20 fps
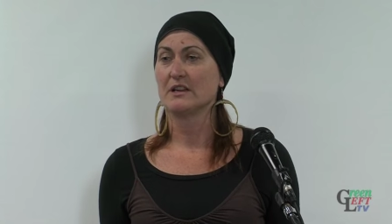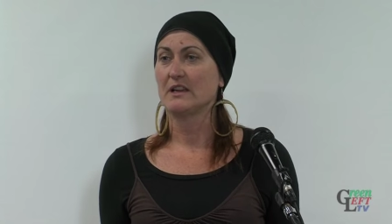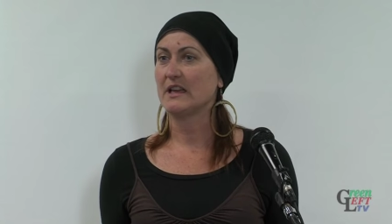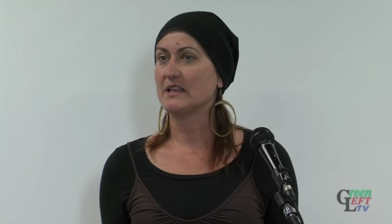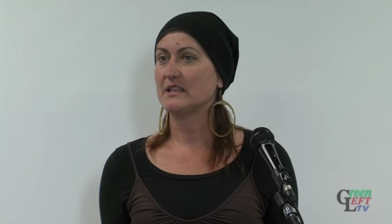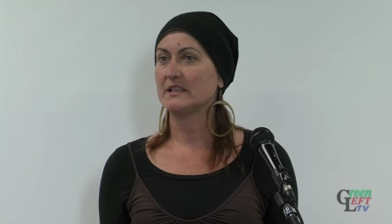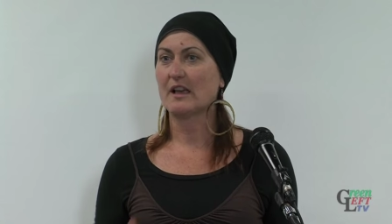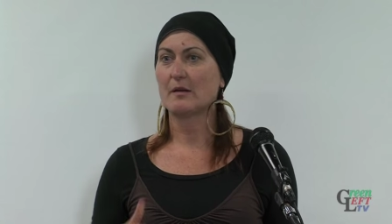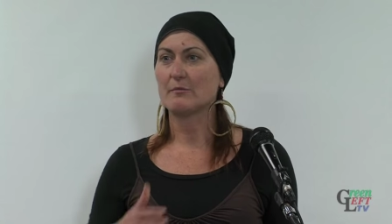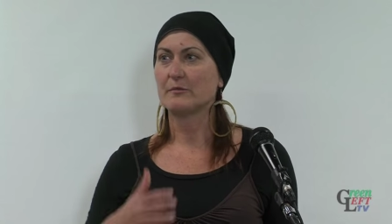
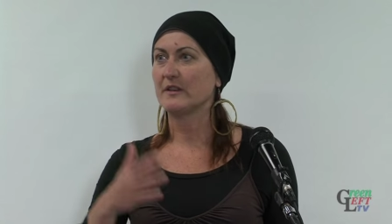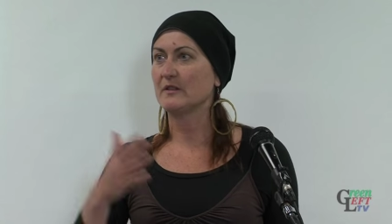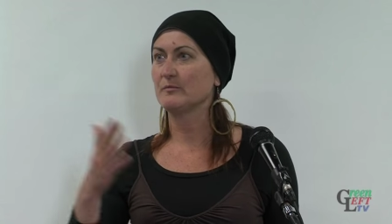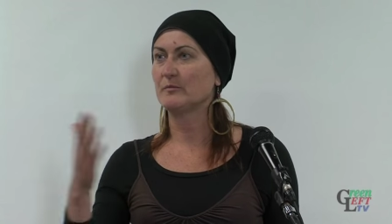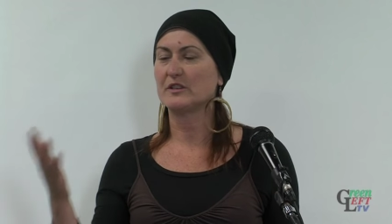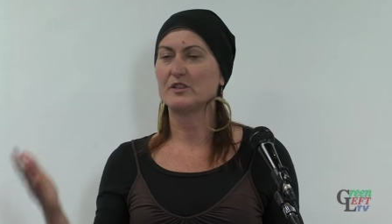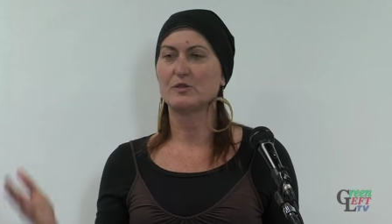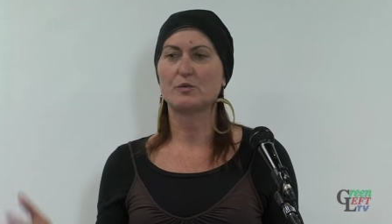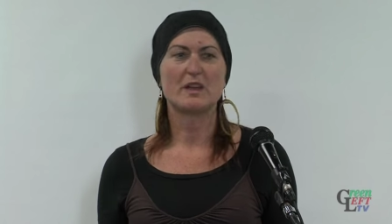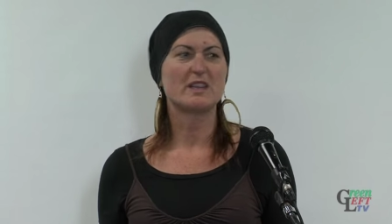is something
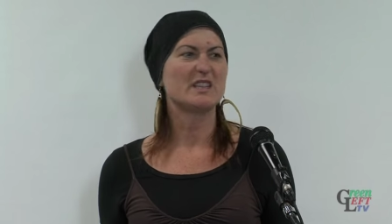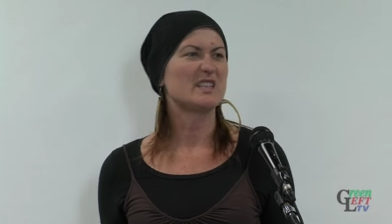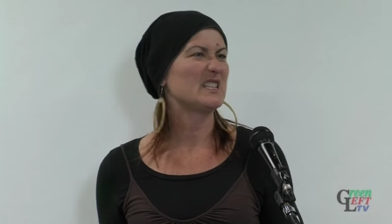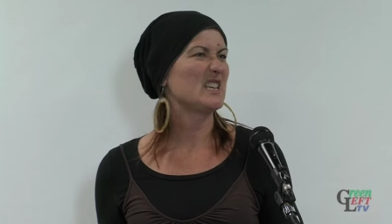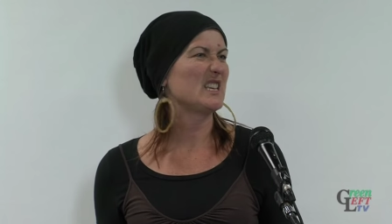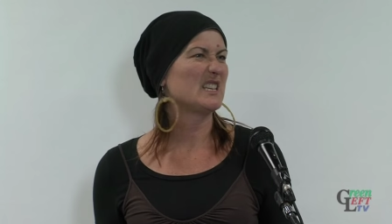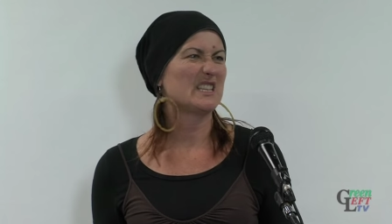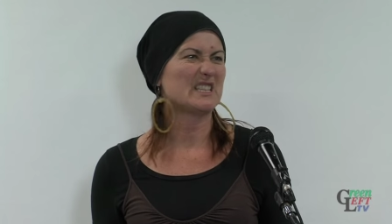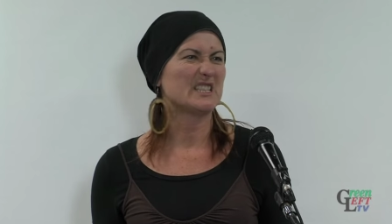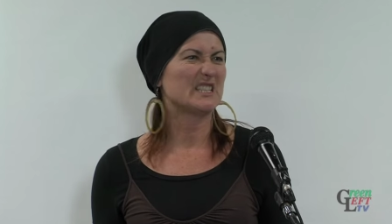between
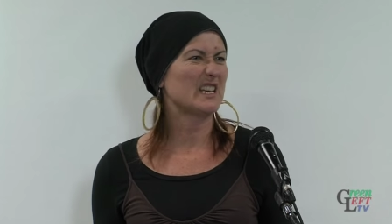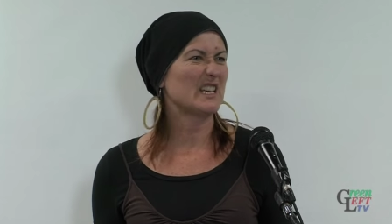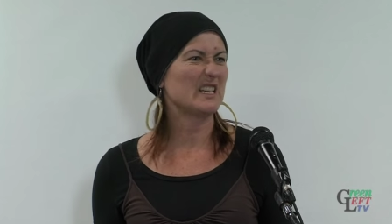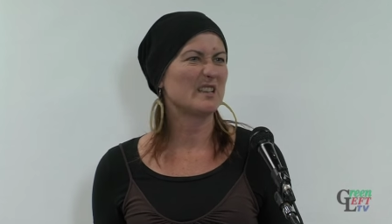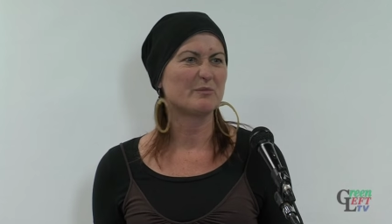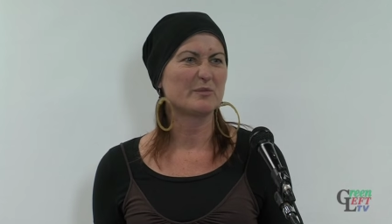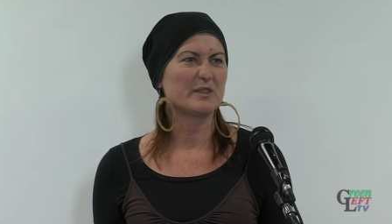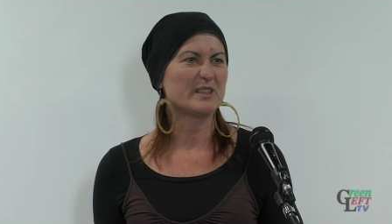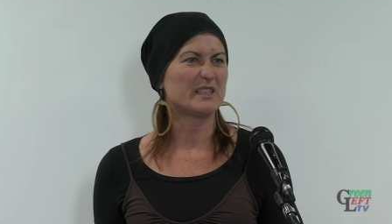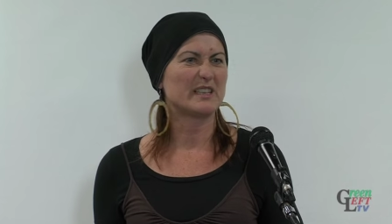
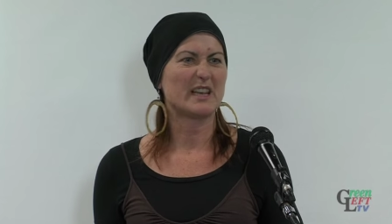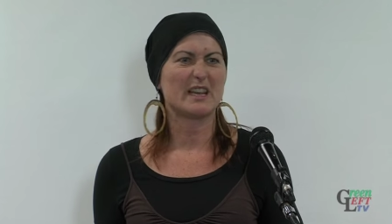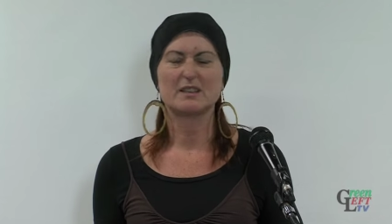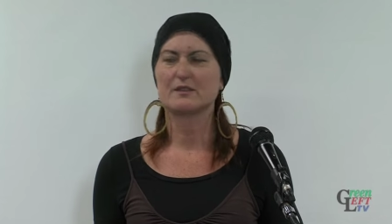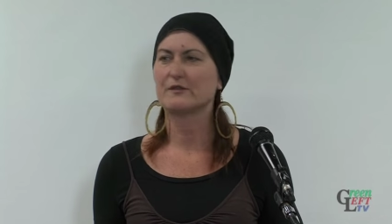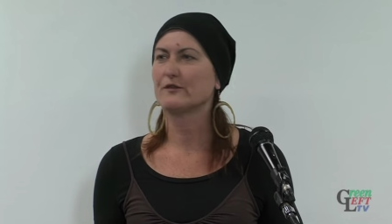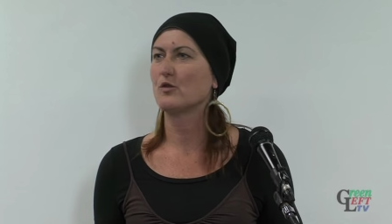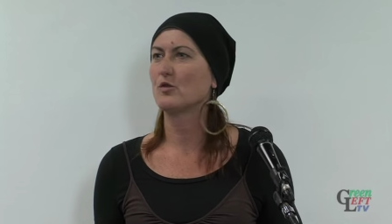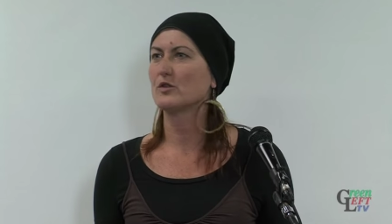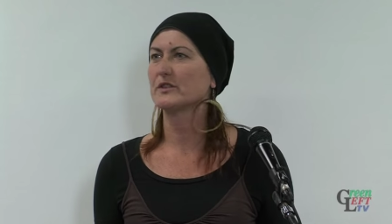16%,
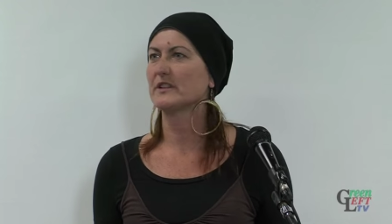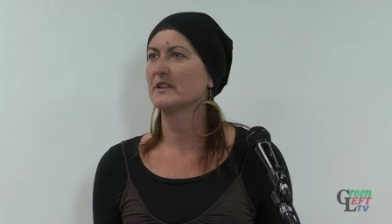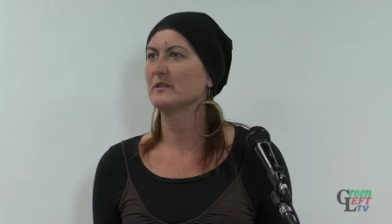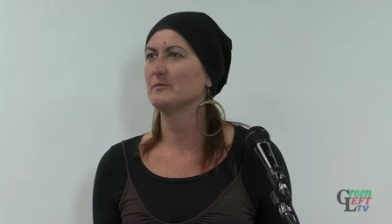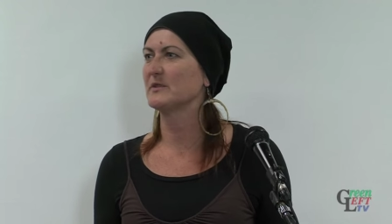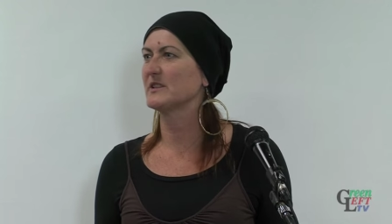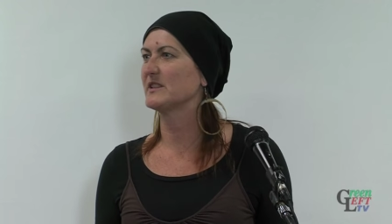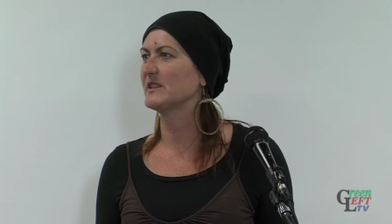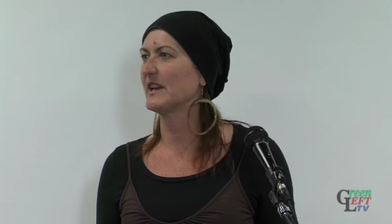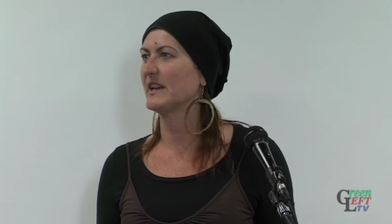
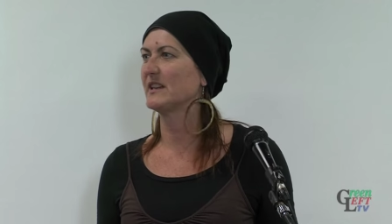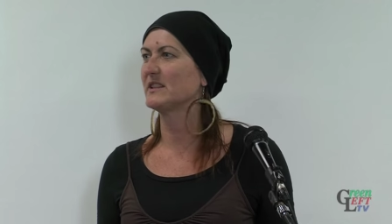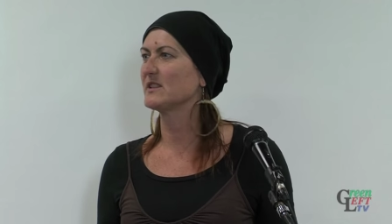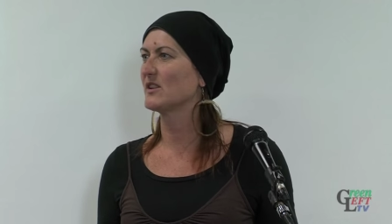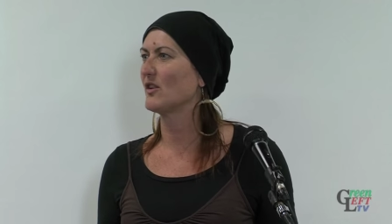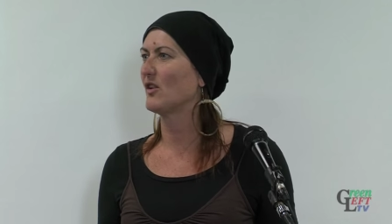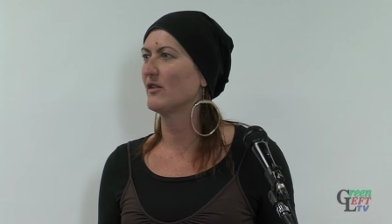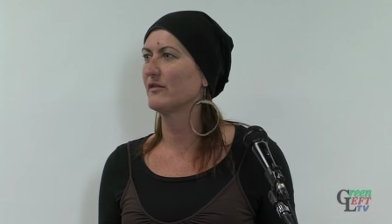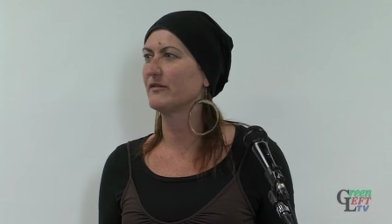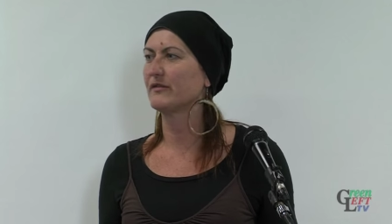14%
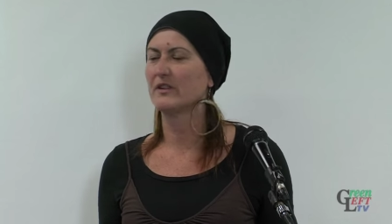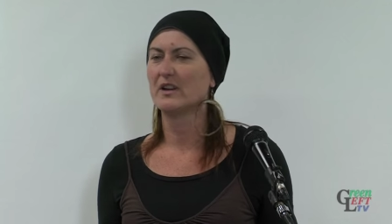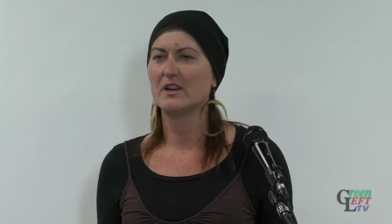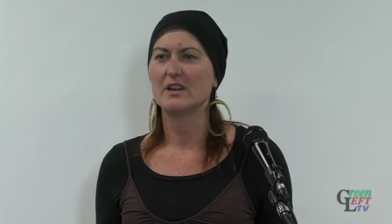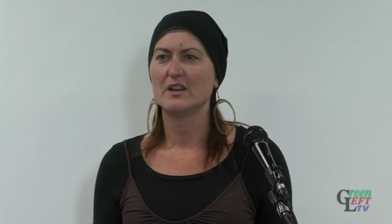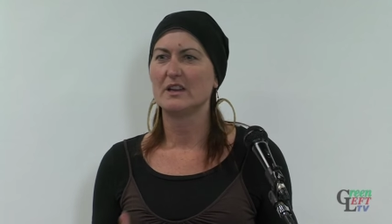of,